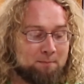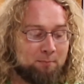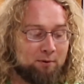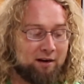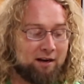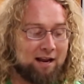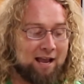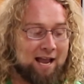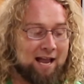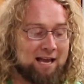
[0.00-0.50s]
but
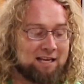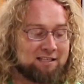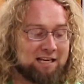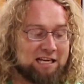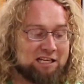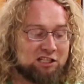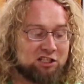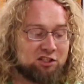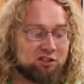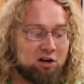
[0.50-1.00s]
it has
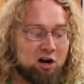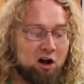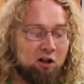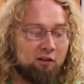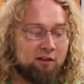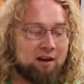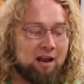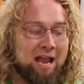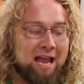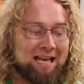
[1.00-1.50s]
a
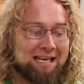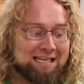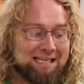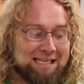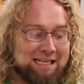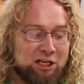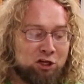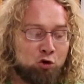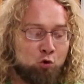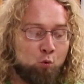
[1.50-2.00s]
solid
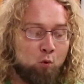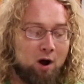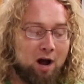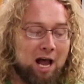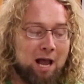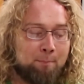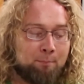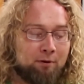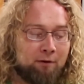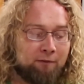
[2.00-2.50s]

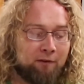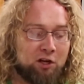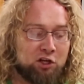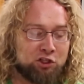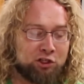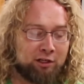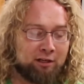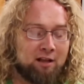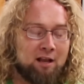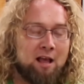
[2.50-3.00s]
DUI
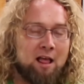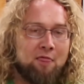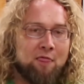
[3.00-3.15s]
provision